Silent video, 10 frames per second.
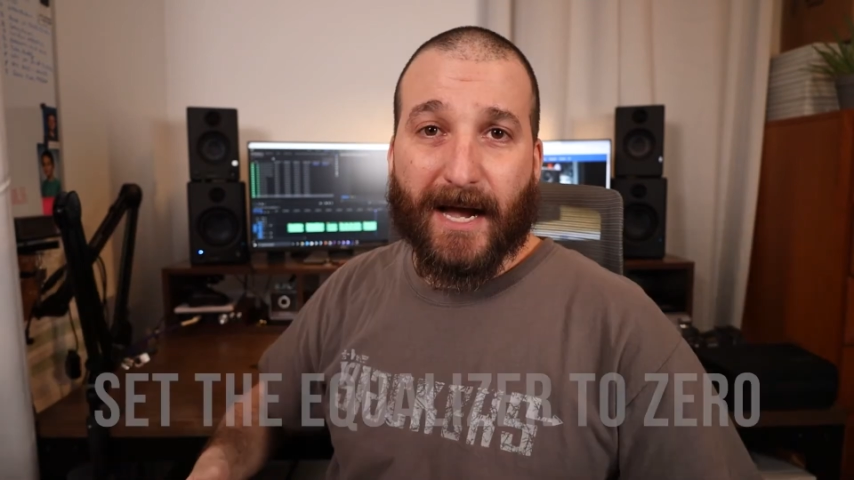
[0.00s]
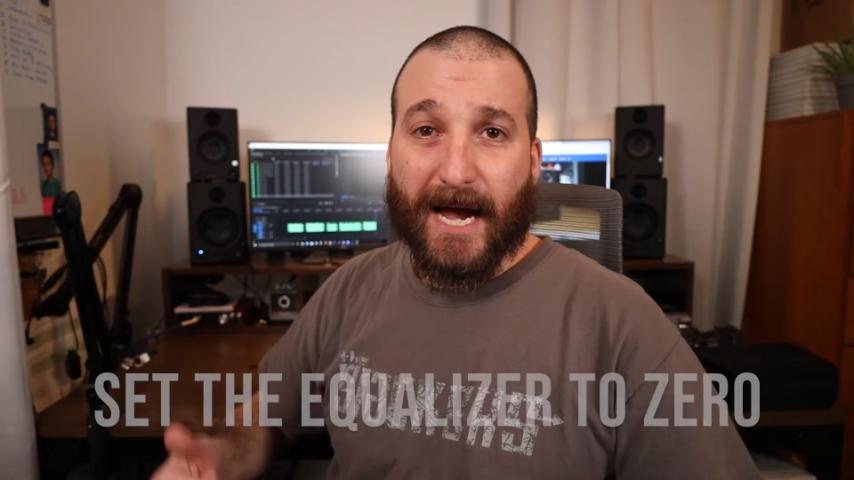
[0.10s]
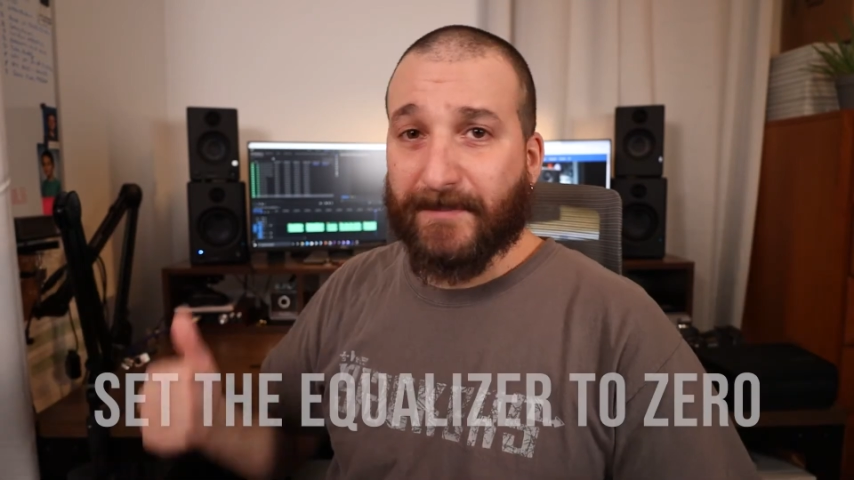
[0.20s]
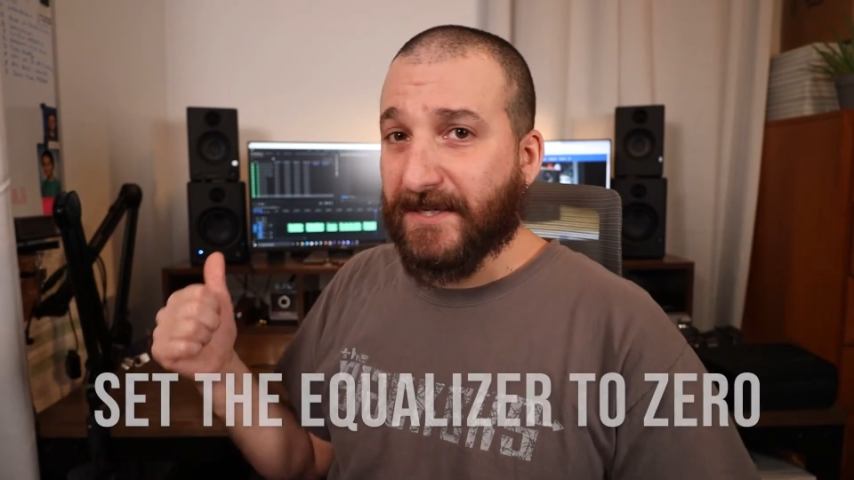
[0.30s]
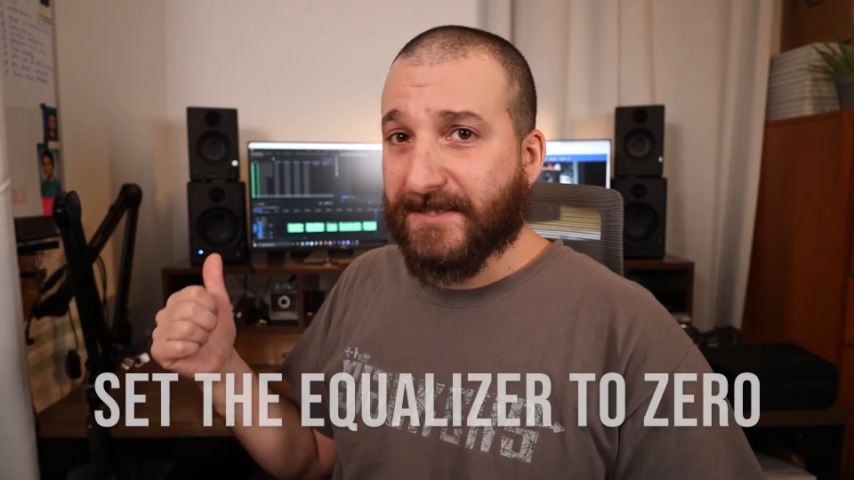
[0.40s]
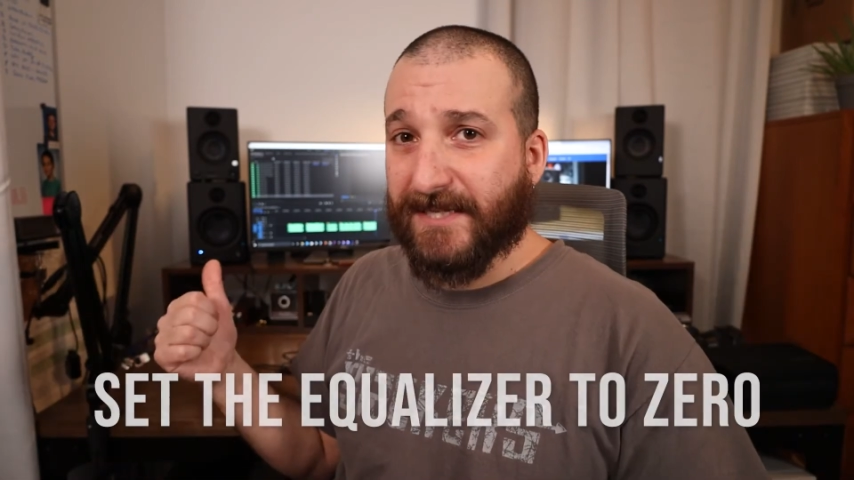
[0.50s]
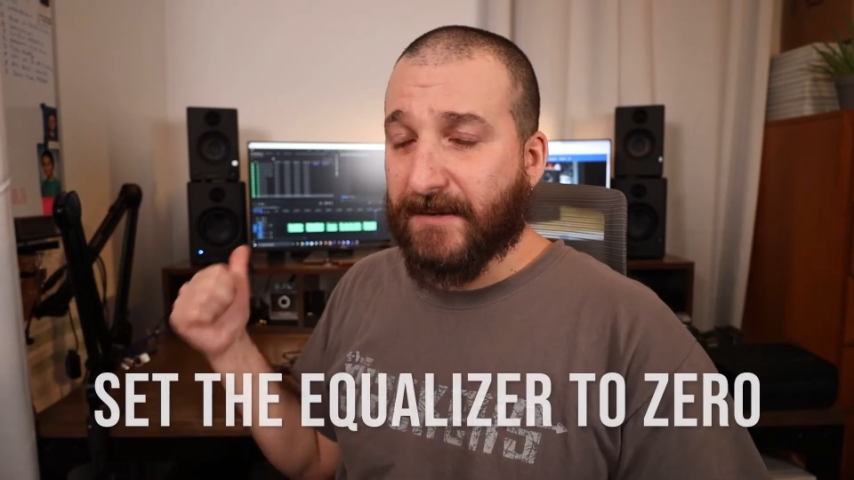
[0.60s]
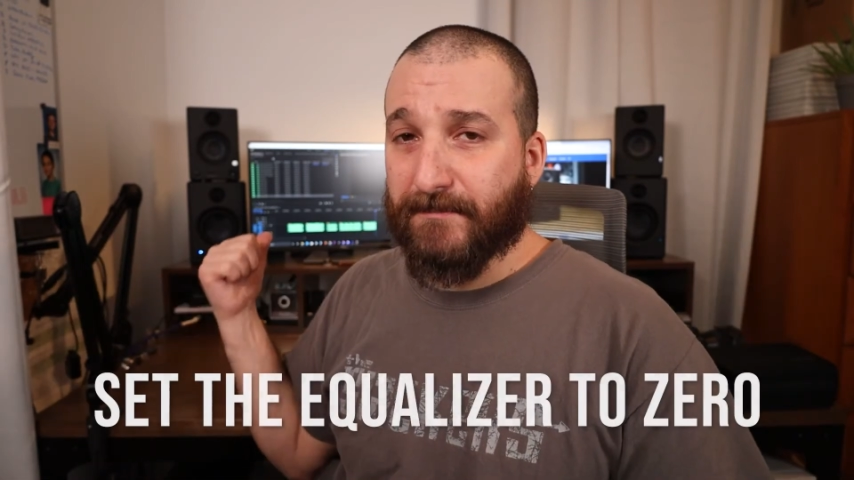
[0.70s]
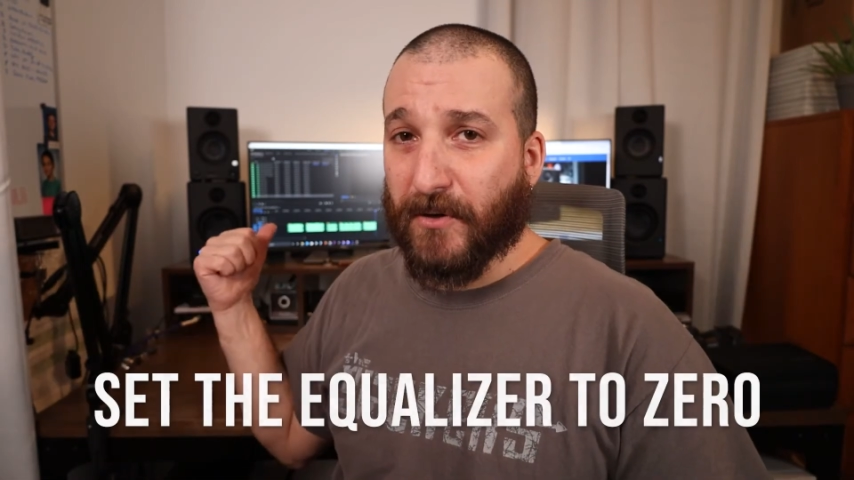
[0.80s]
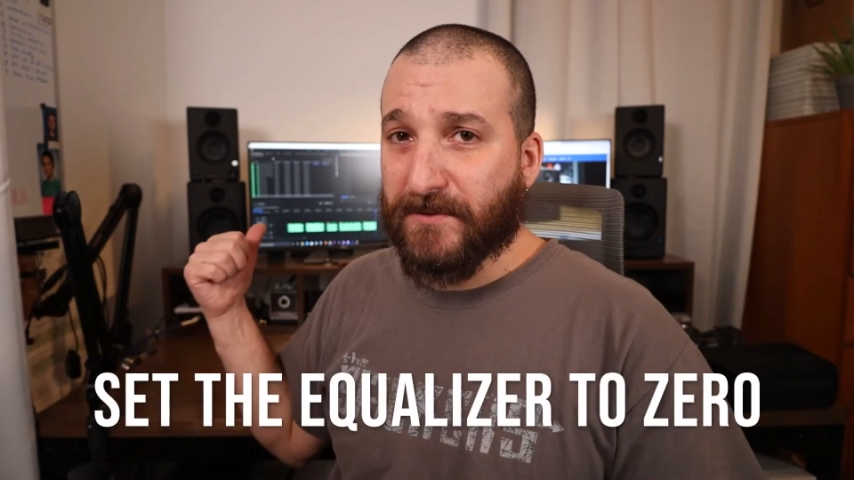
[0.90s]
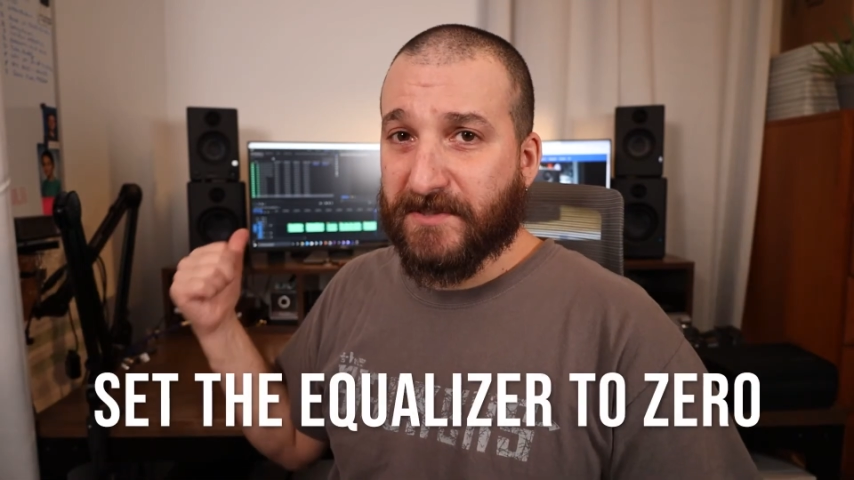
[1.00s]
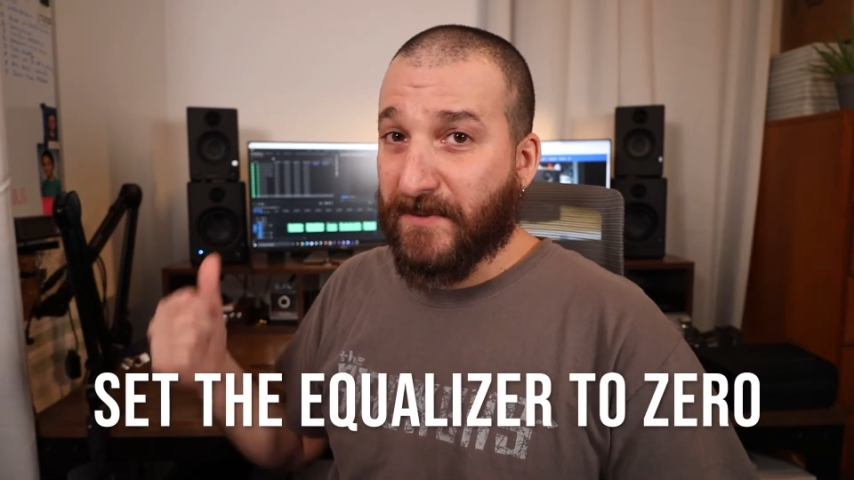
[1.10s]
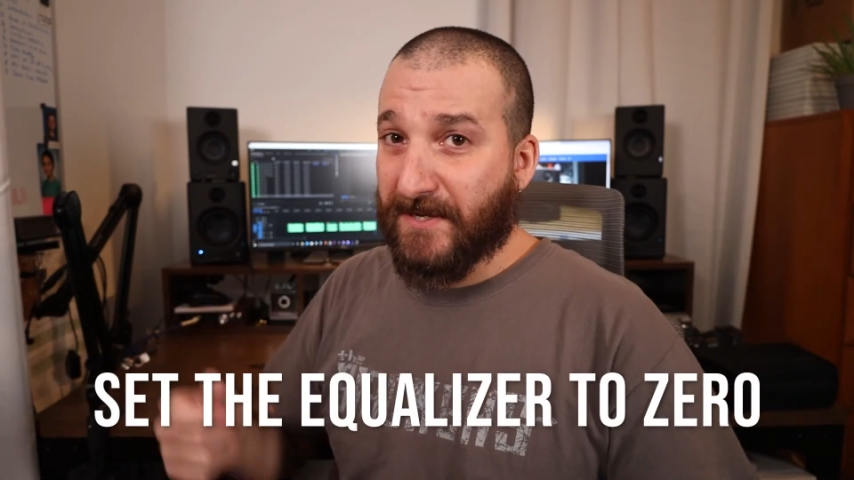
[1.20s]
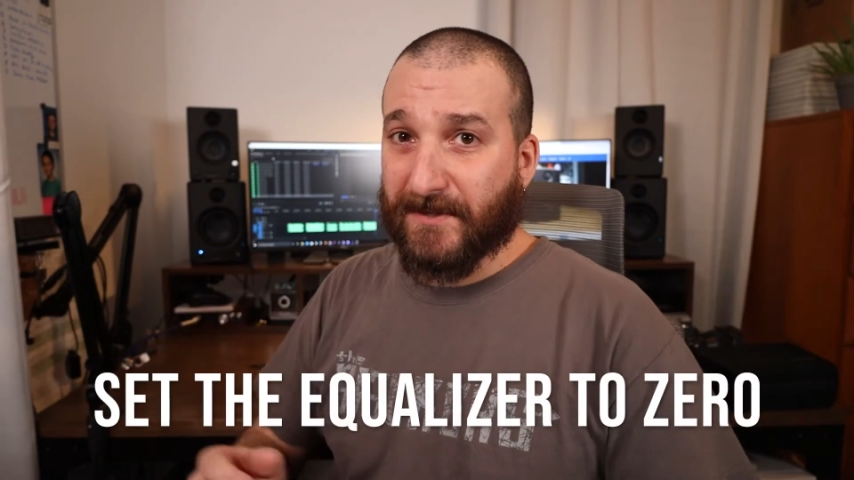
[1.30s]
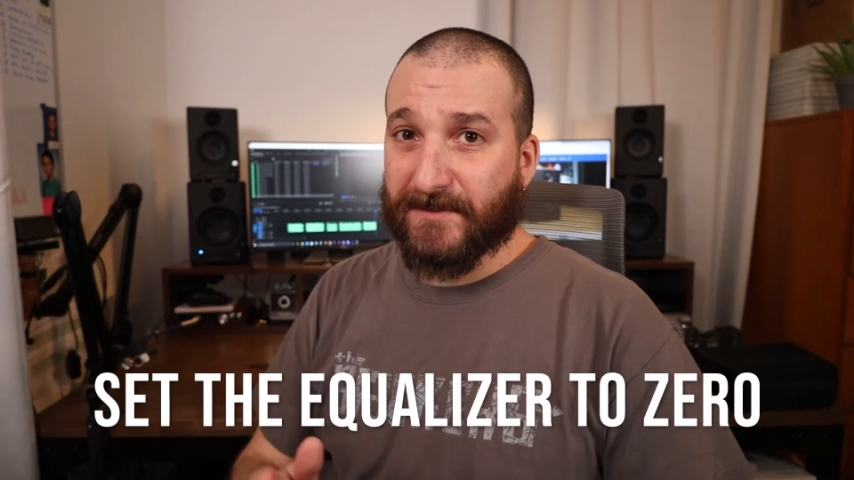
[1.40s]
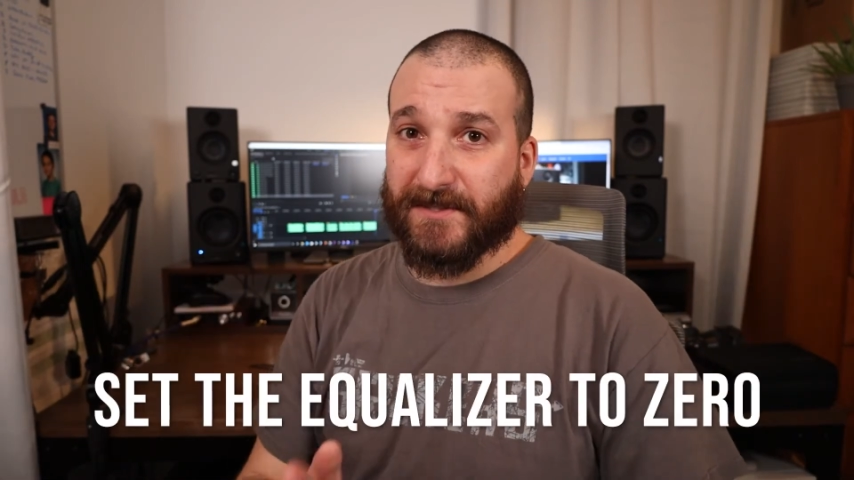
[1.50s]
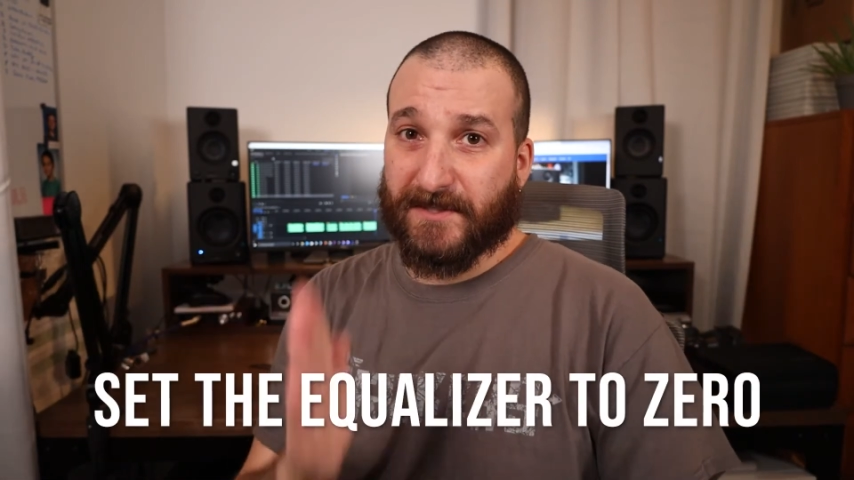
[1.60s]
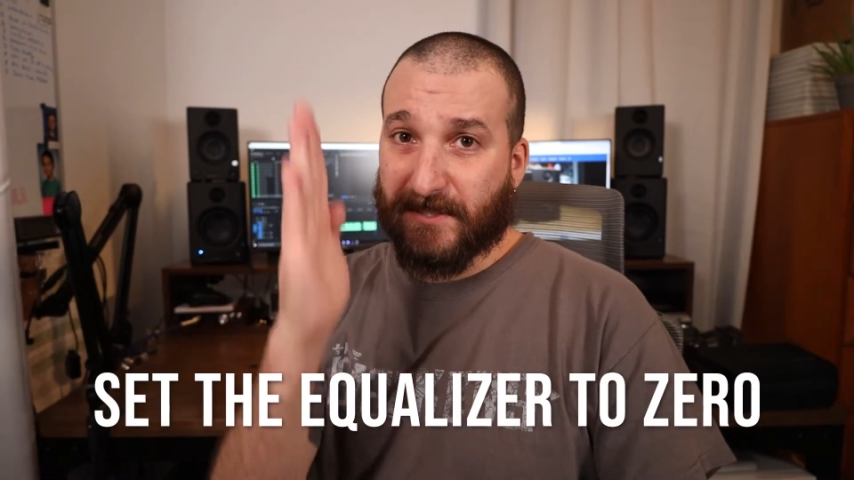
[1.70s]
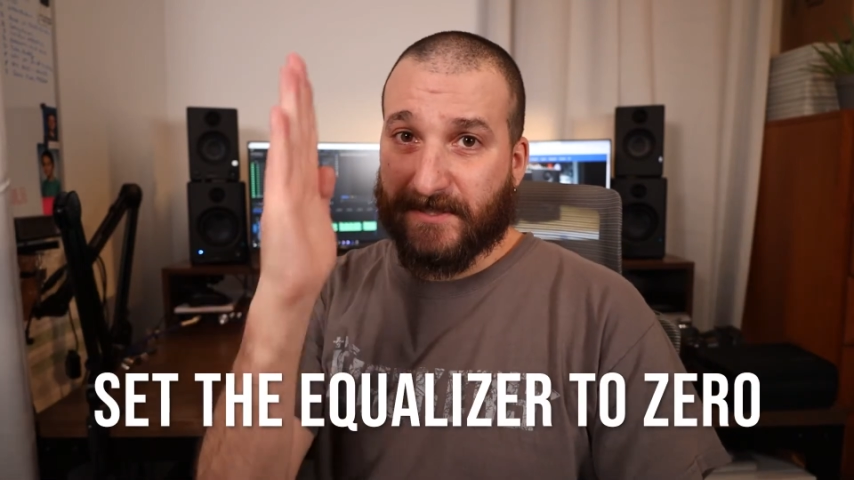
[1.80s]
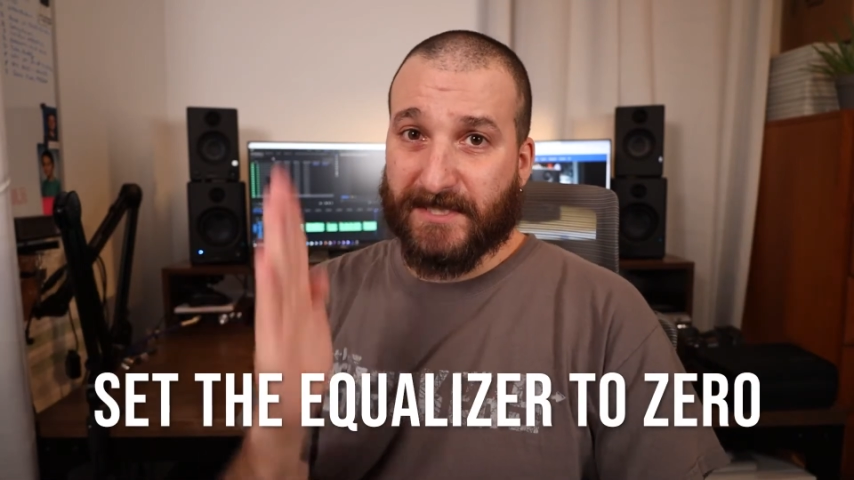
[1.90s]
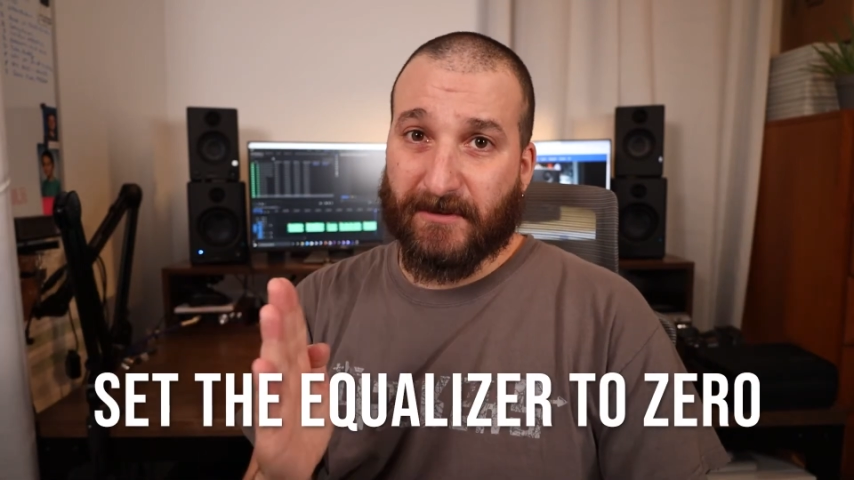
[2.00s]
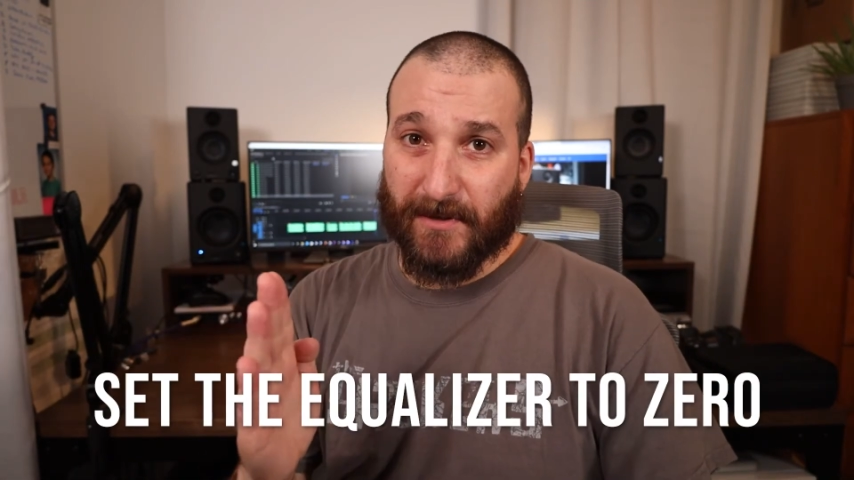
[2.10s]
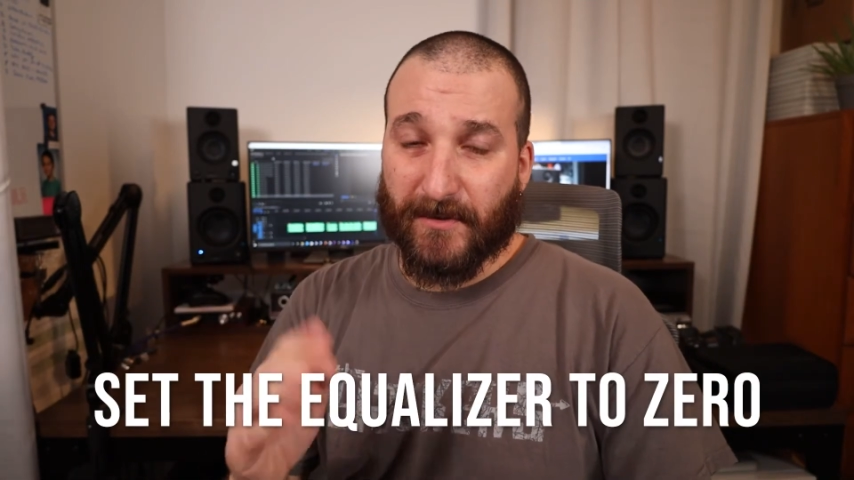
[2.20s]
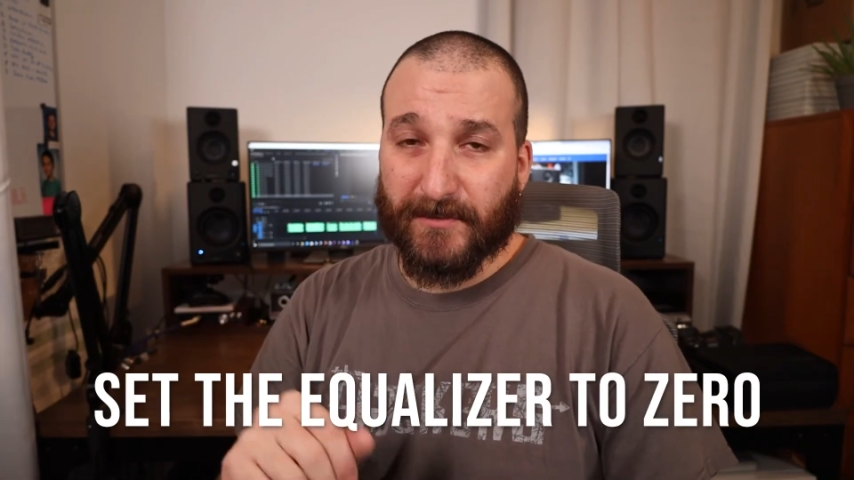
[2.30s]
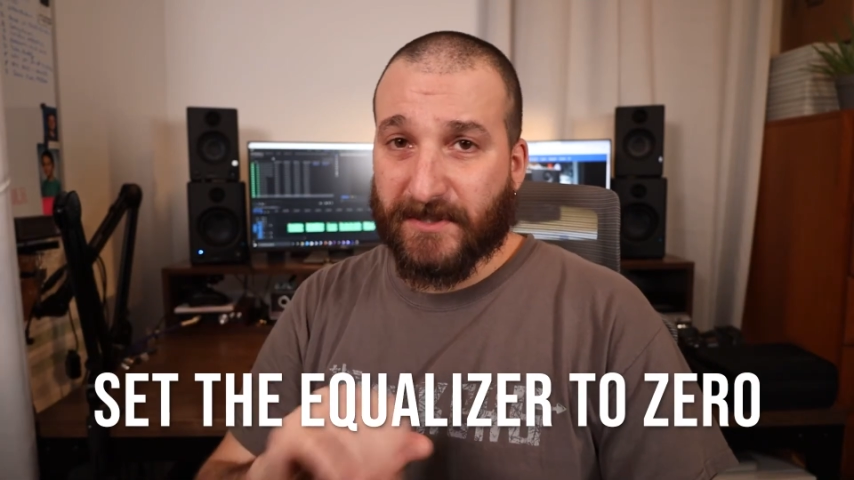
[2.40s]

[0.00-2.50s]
I'm going to set both speakers to 0,